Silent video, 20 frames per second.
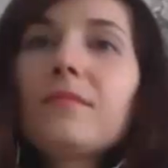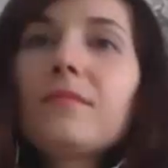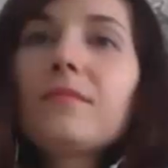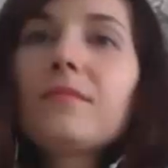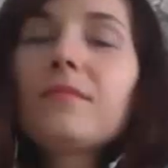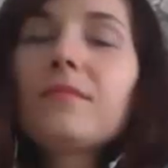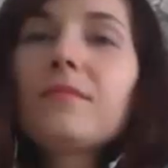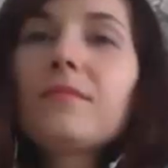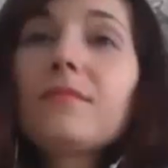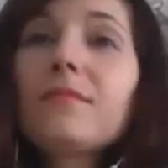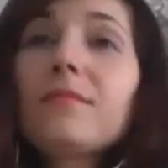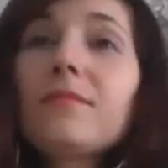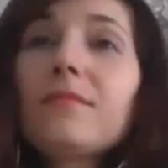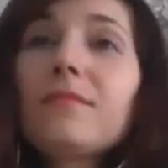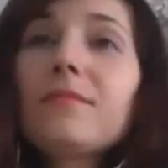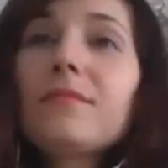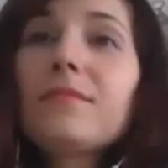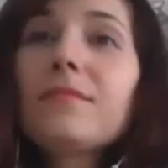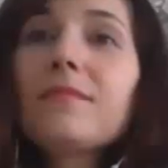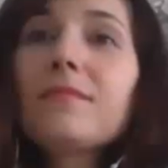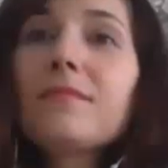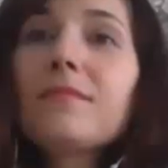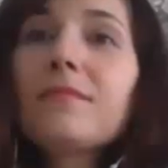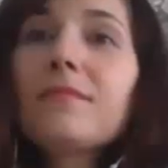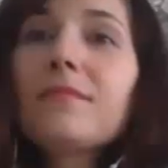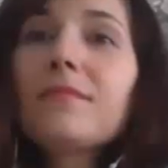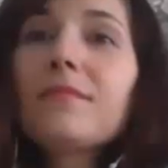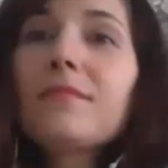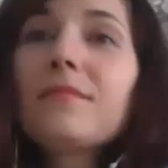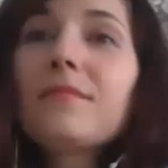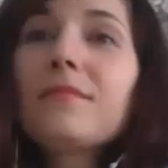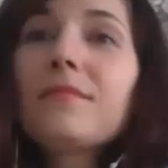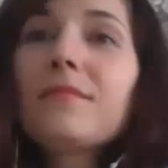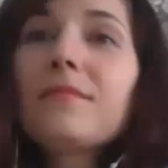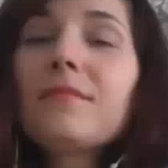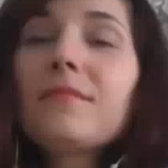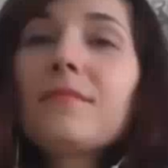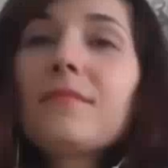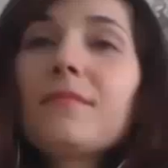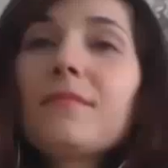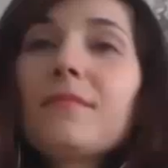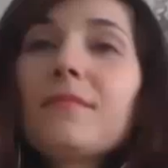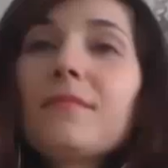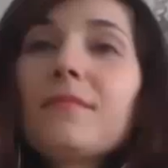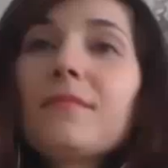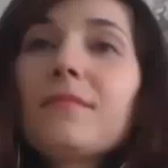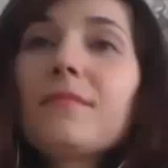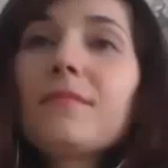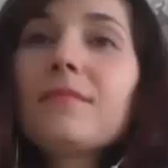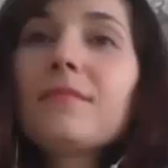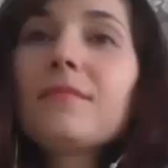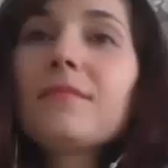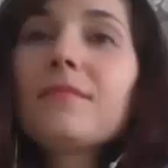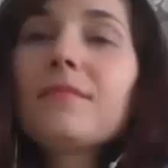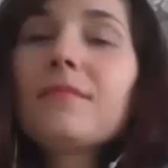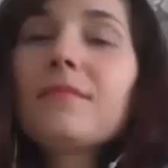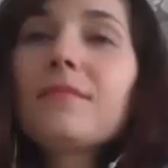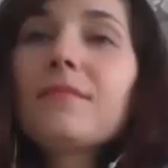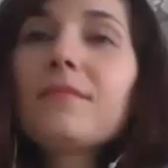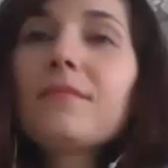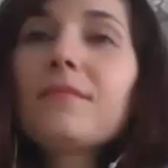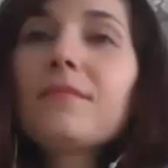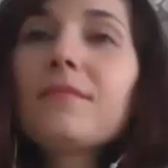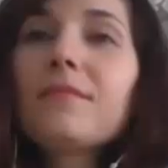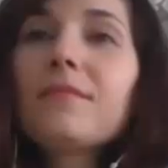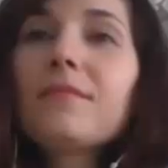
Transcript: (not speaking)